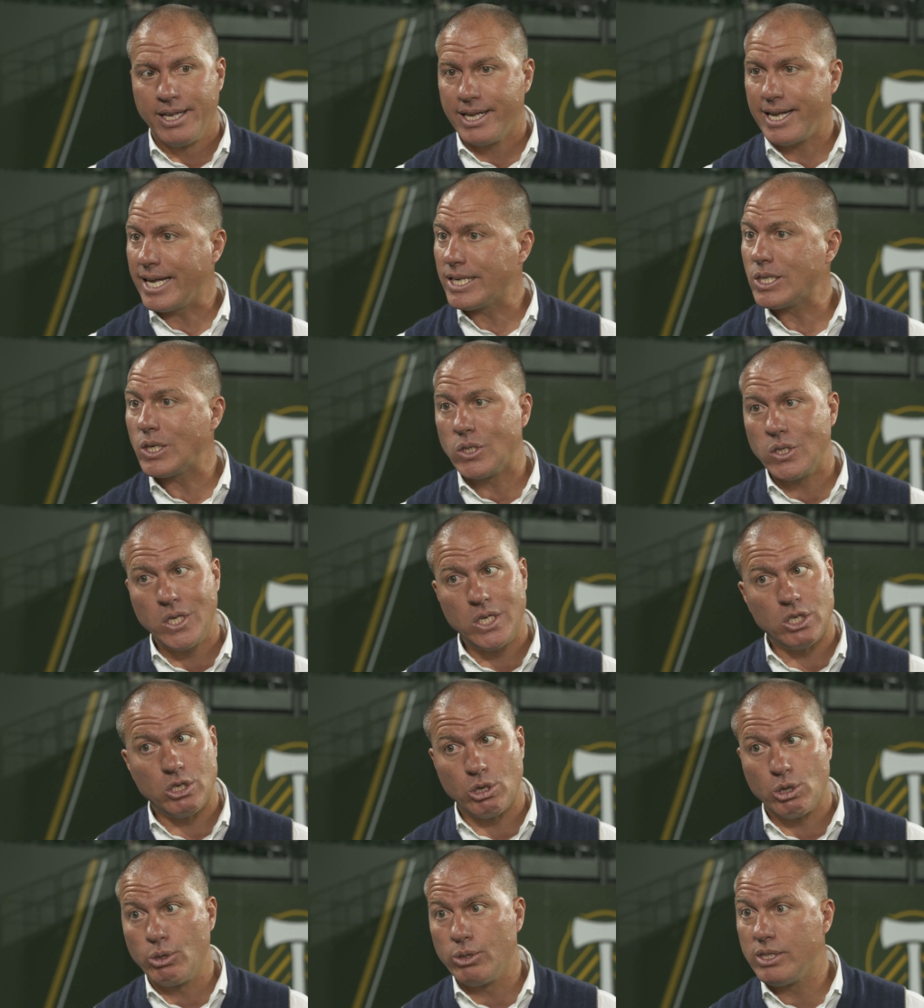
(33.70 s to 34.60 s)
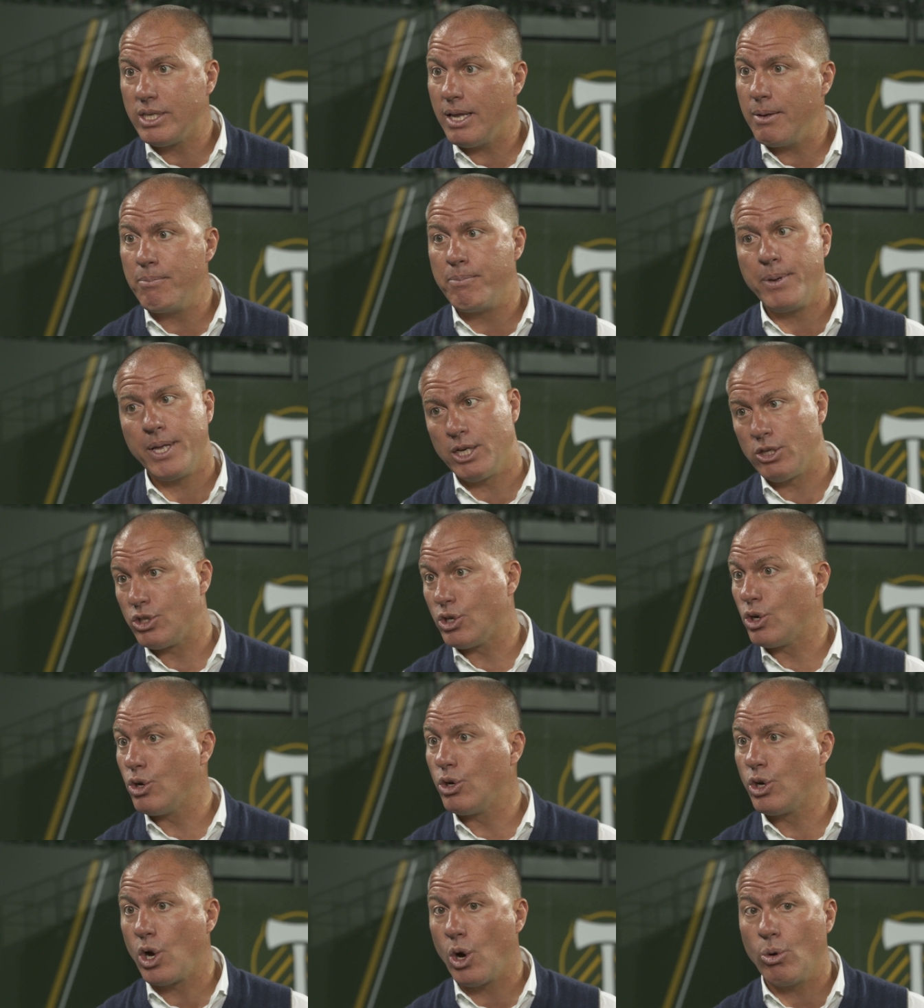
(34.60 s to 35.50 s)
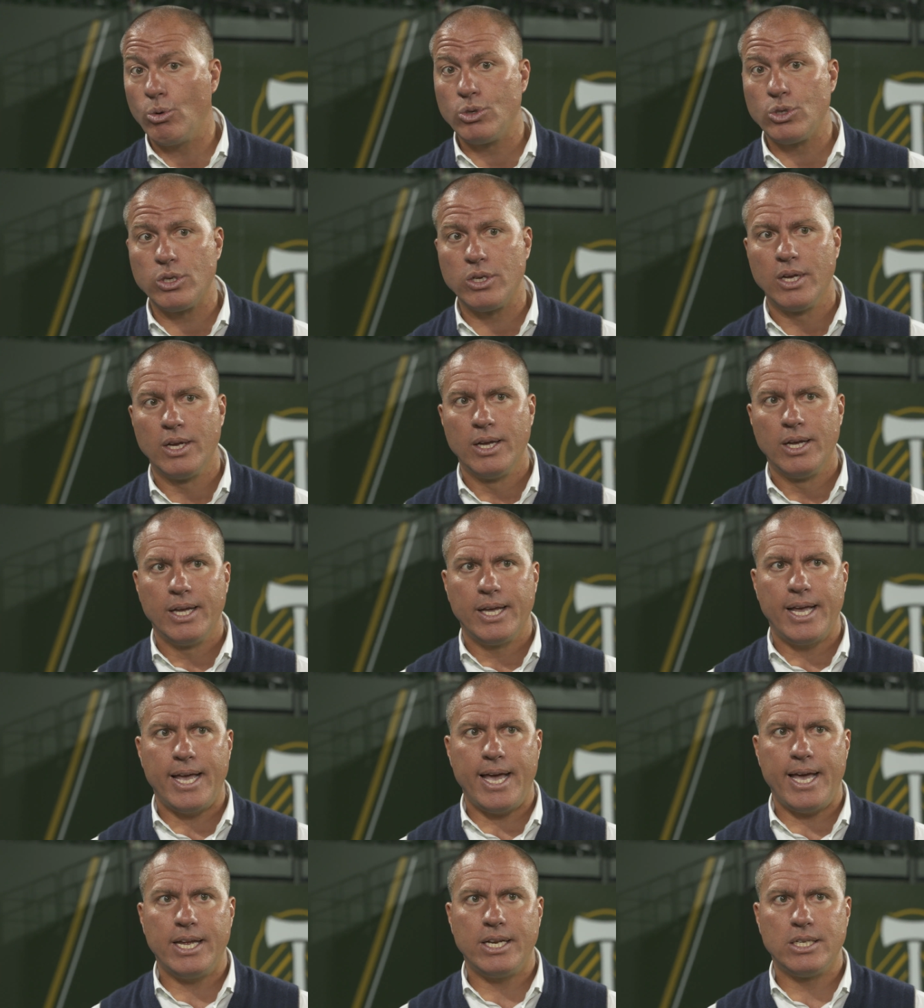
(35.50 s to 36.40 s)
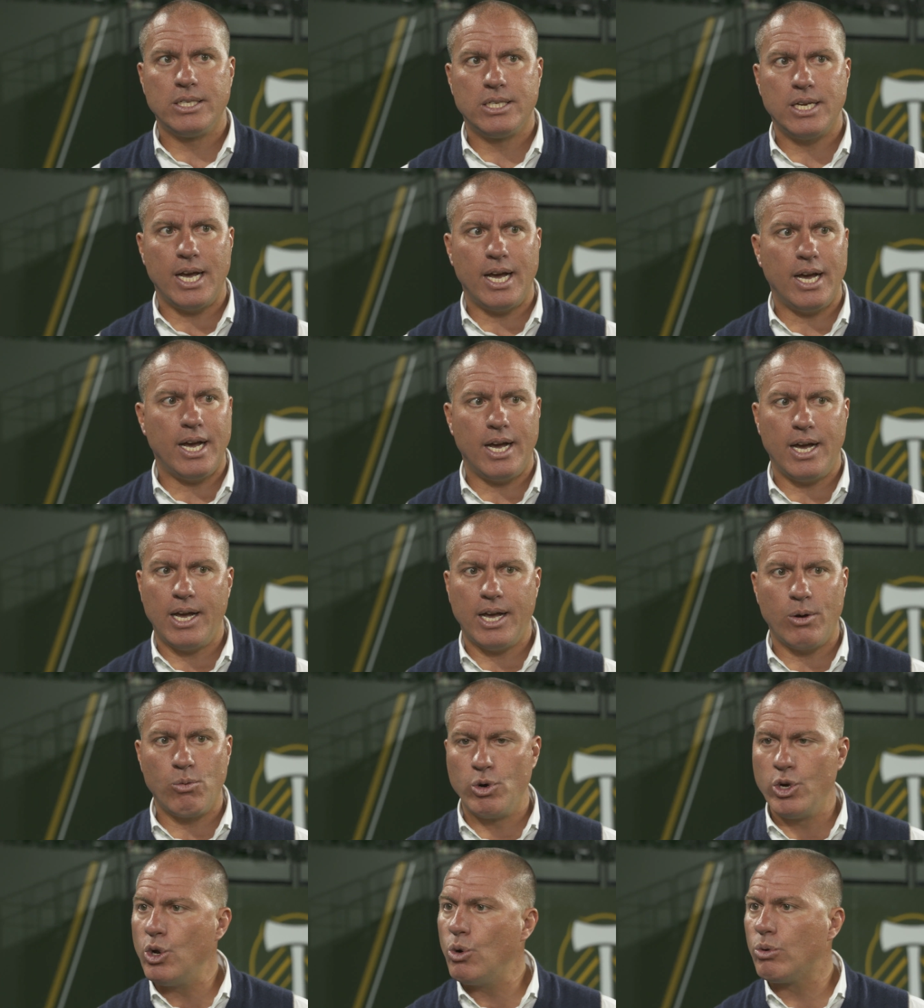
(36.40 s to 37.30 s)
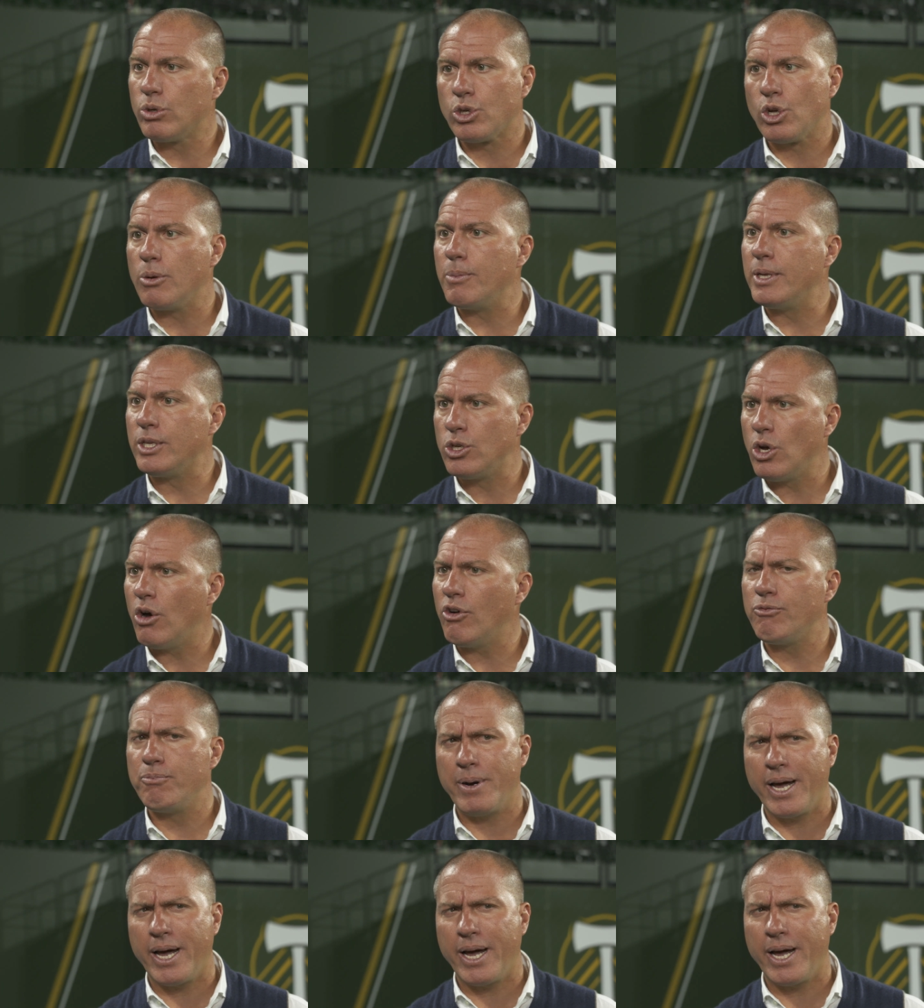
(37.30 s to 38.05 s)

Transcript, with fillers: Kansas City is a good team. is a good coach, and uh, we knew it was going to be tough.